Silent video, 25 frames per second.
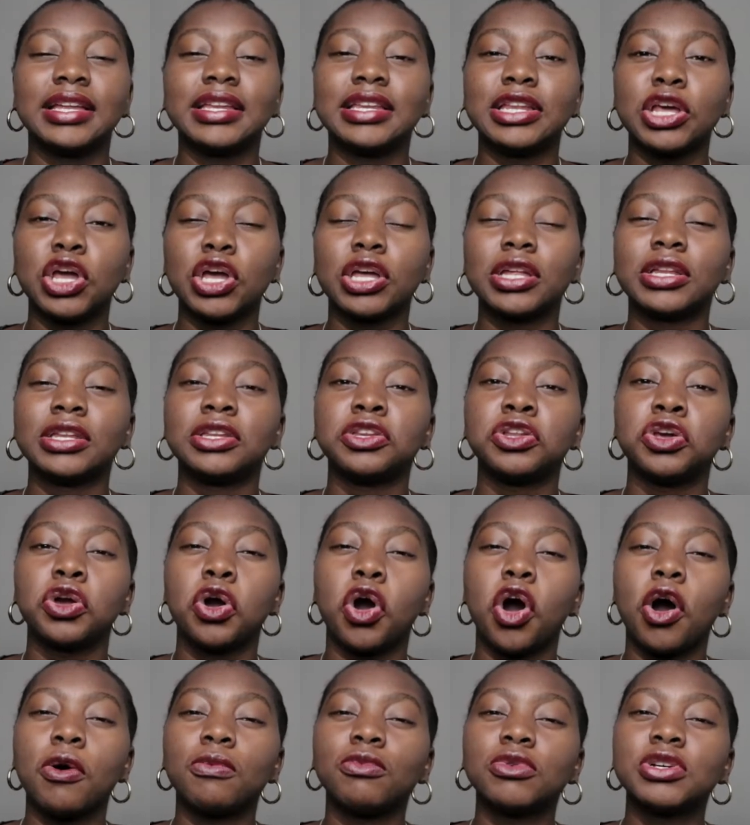they
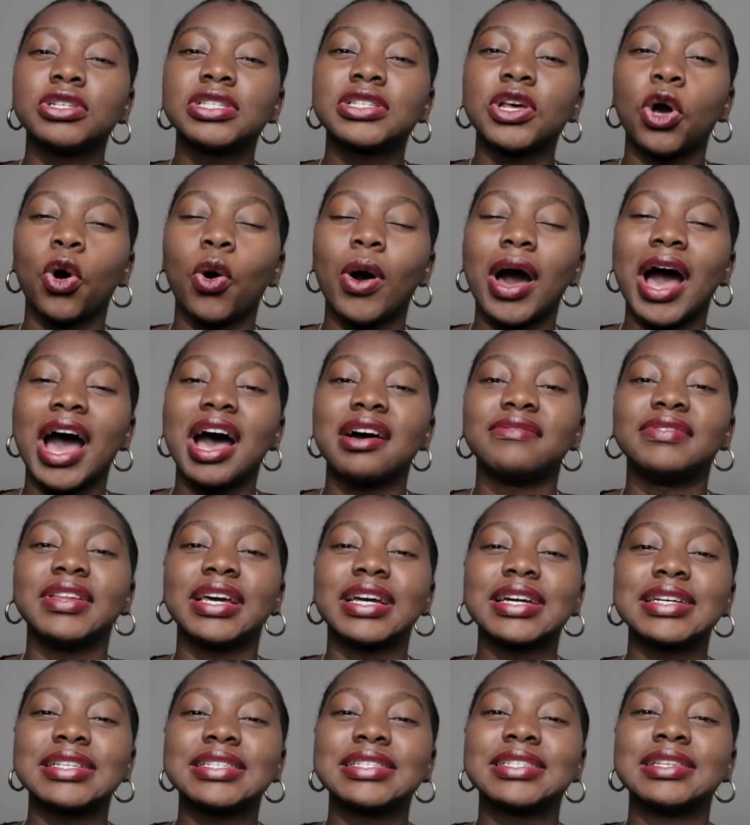almost all have
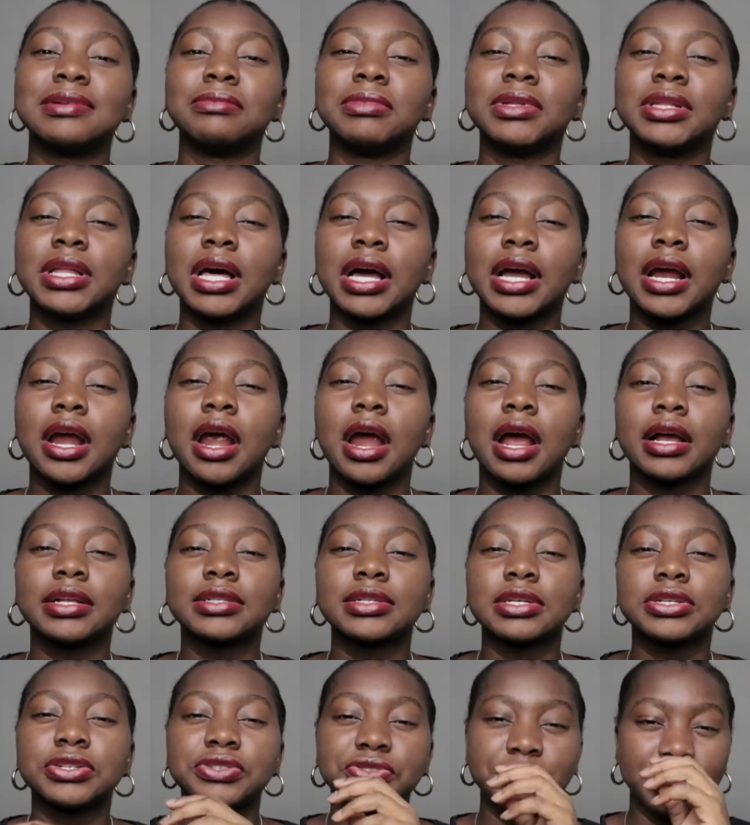like a similar
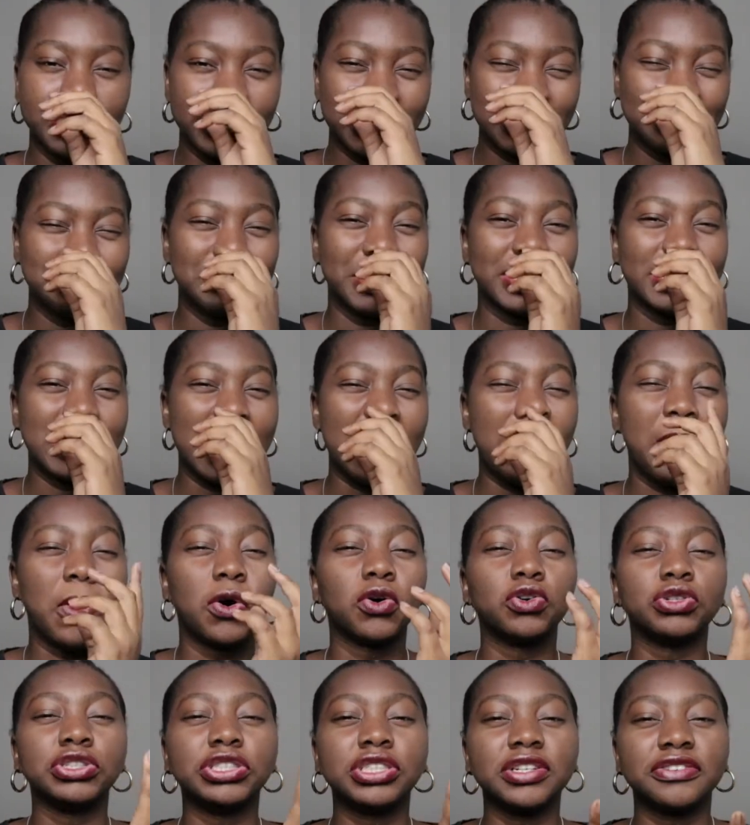character trait, but they are
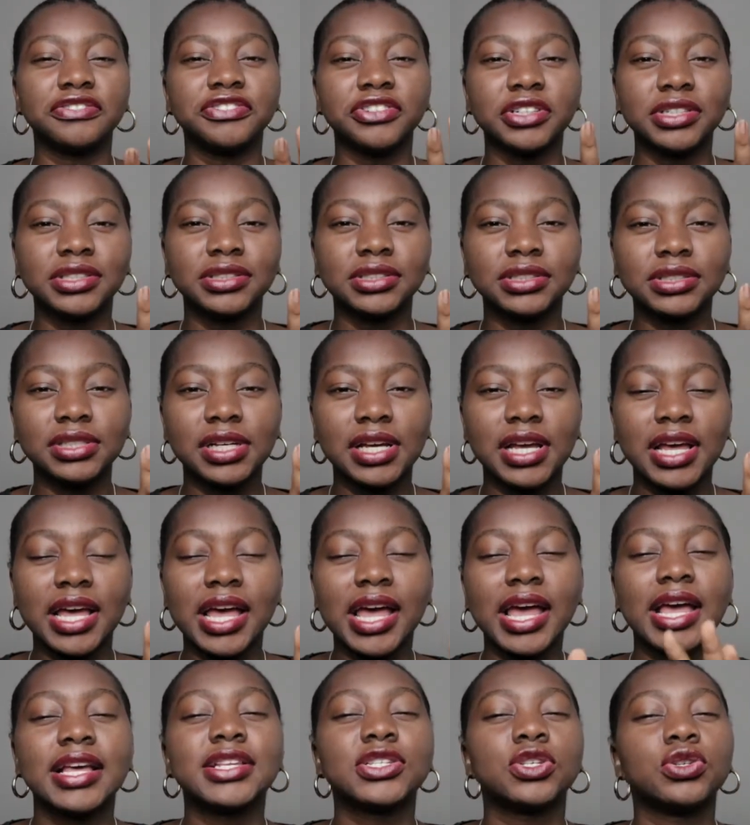all different.
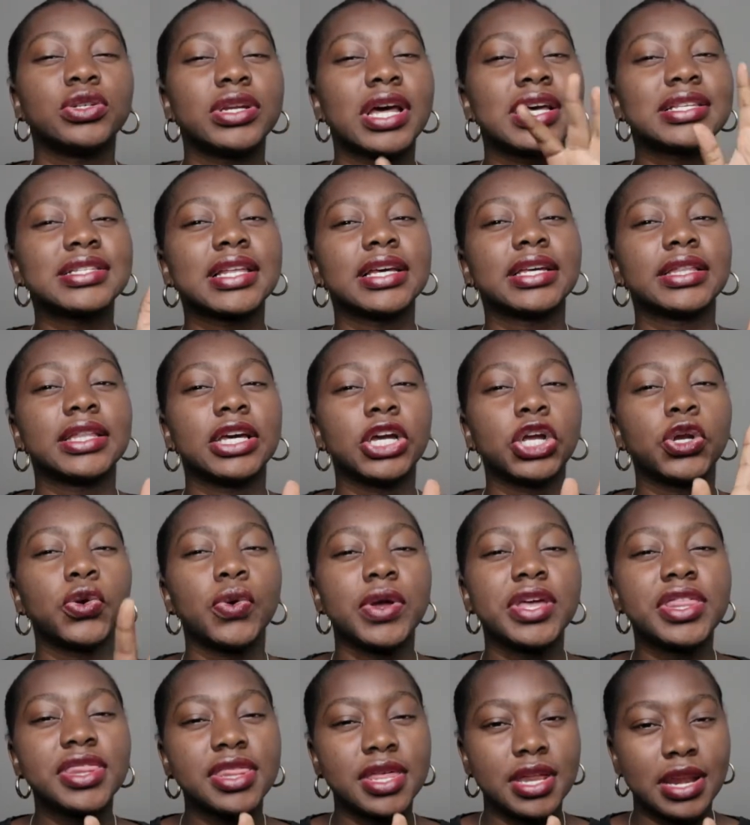So that's like the
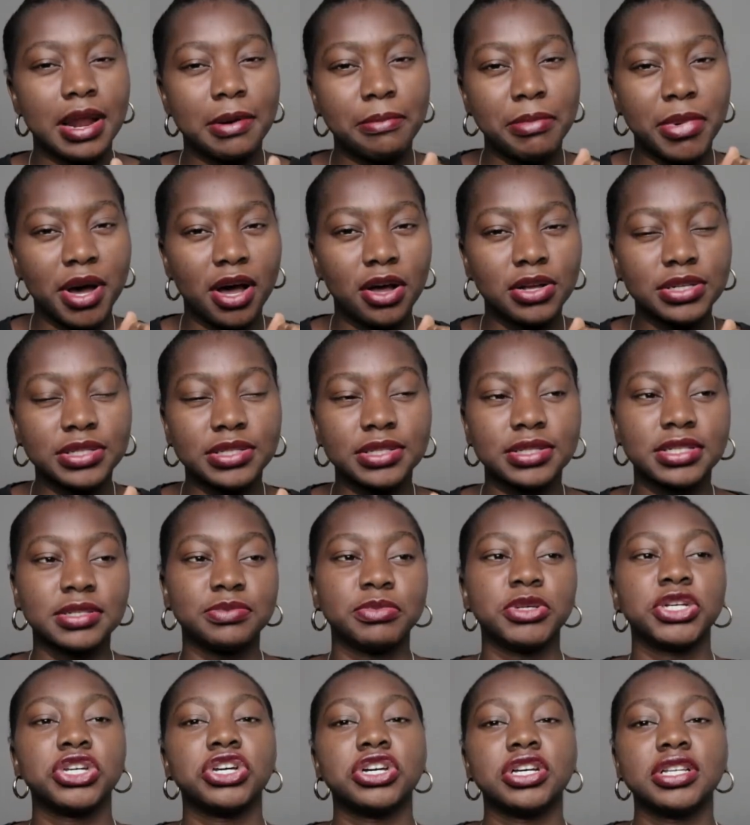great thing about it,
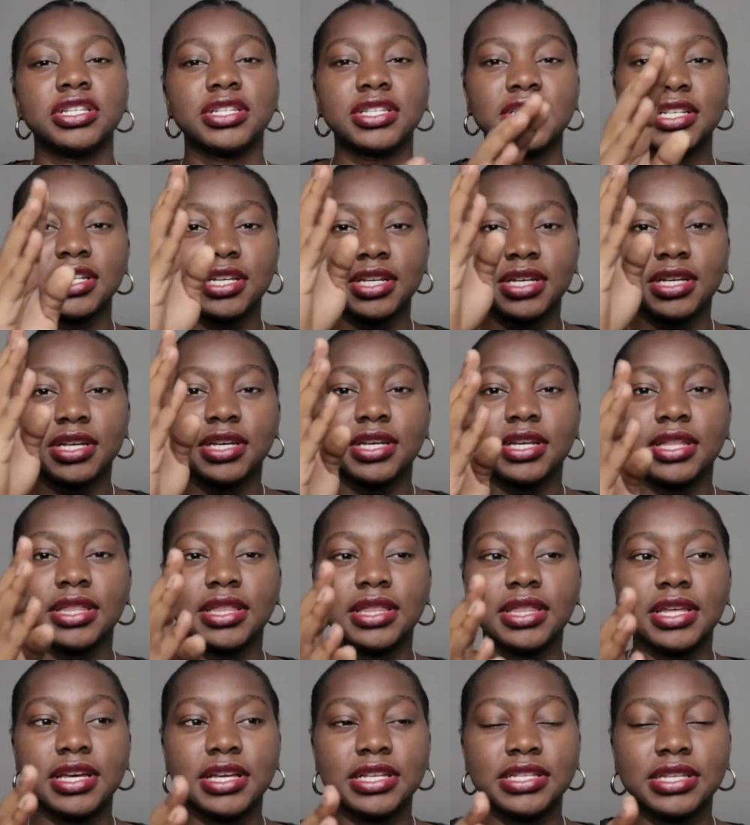because
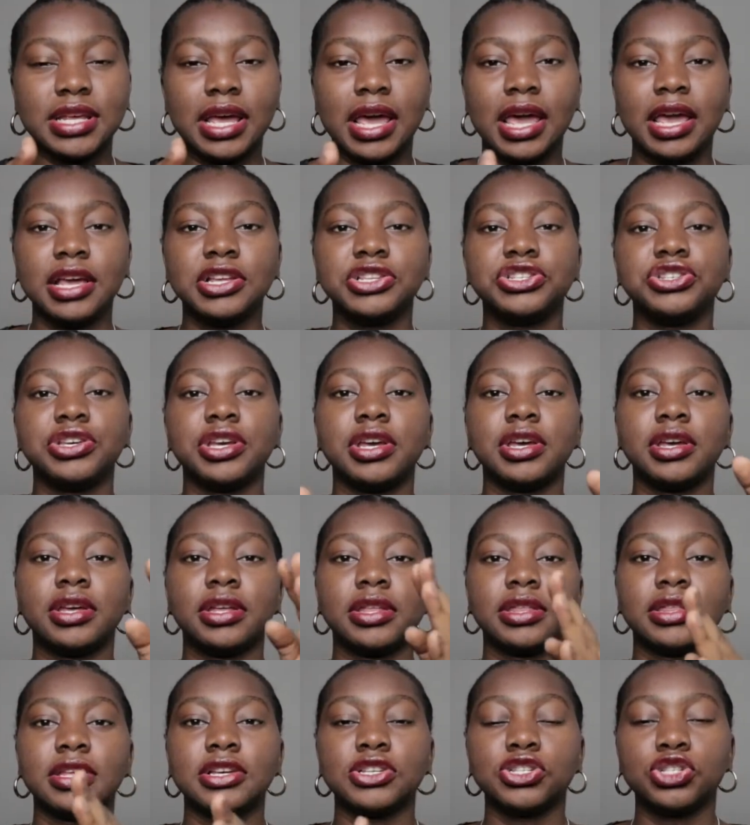there's AJ,
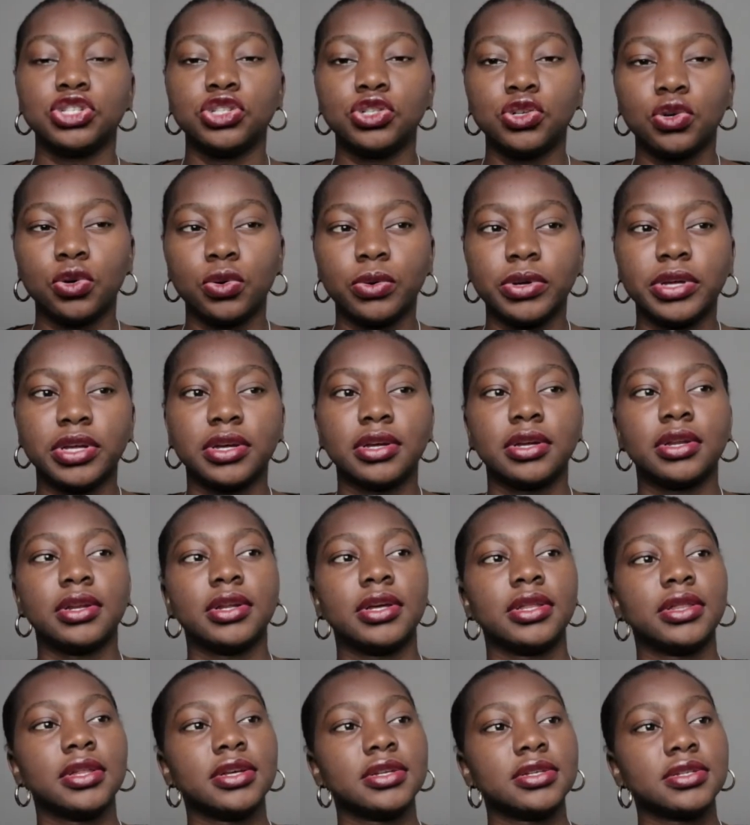there's Joey,
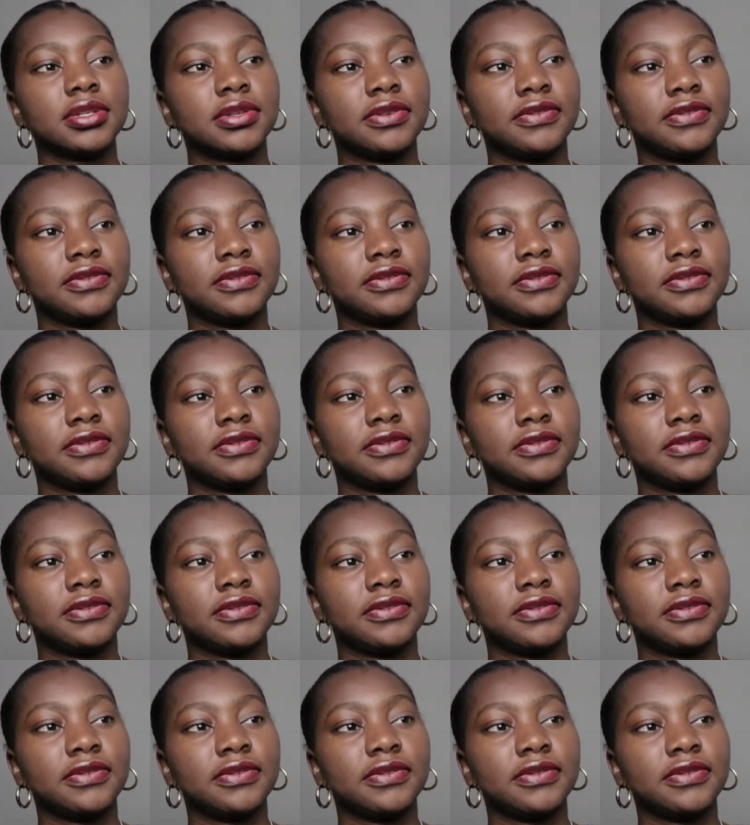and there's